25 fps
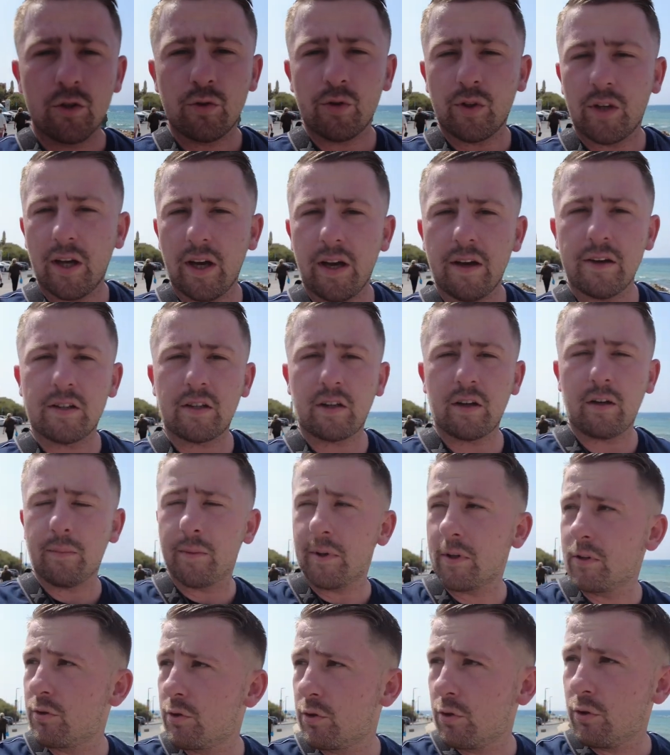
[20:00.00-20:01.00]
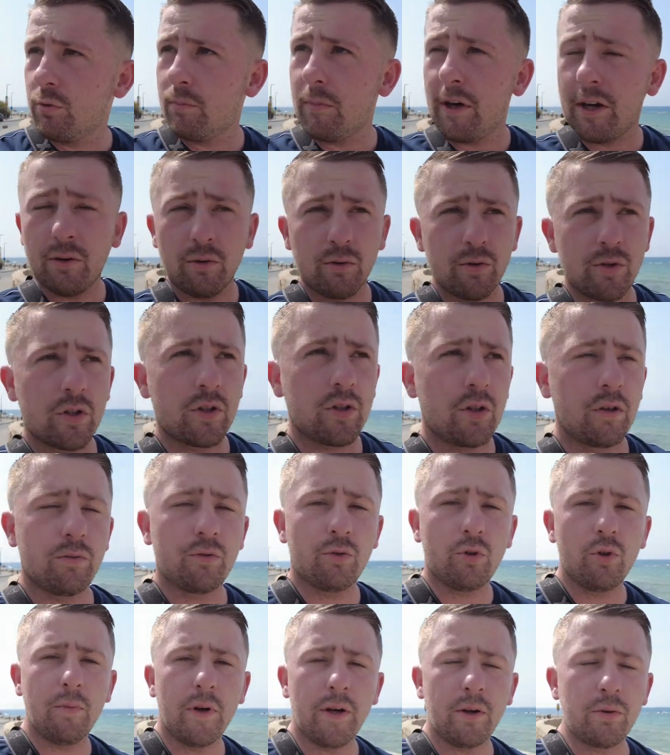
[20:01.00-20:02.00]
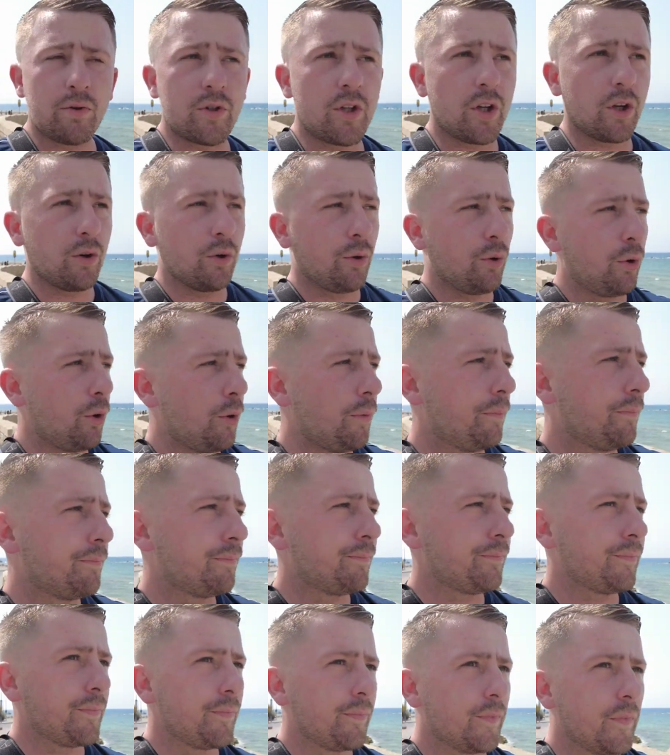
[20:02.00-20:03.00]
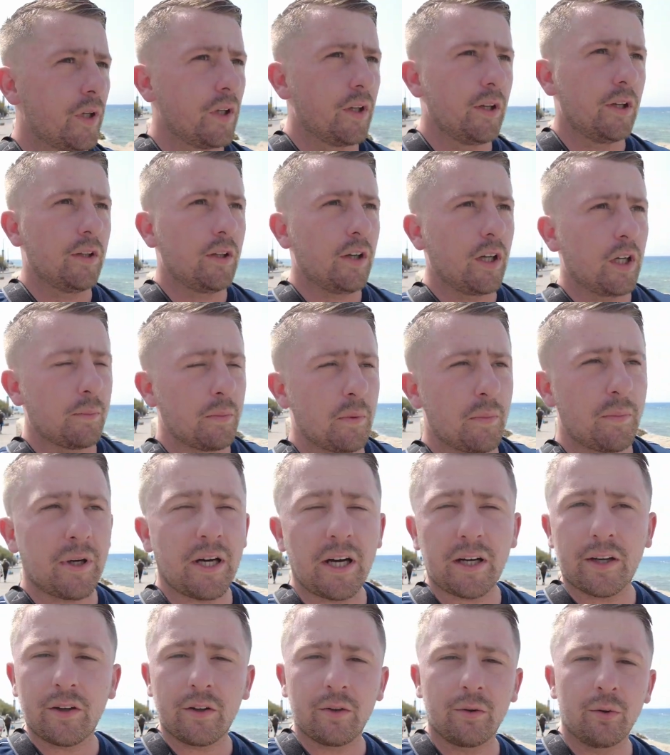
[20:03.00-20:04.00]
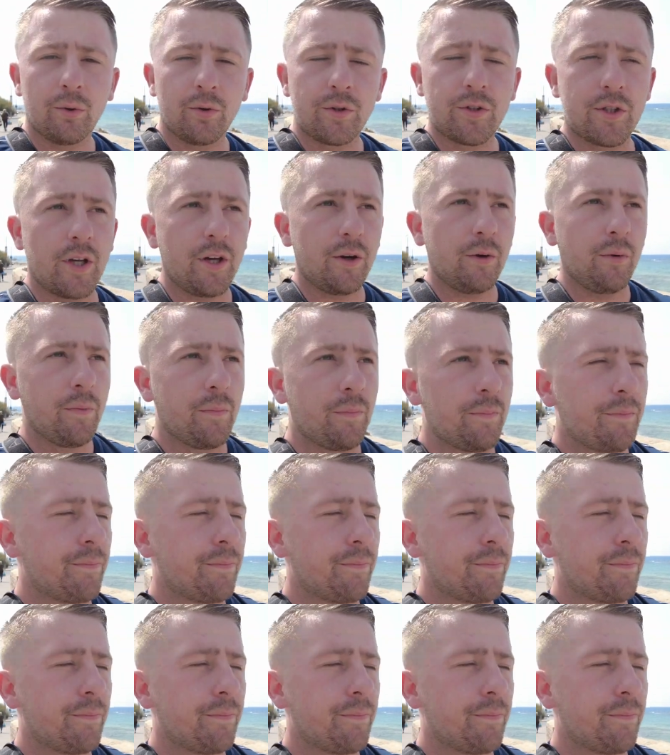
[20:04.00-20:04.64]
So yes, got about two miles, two miles to go and I'll be back at the hotel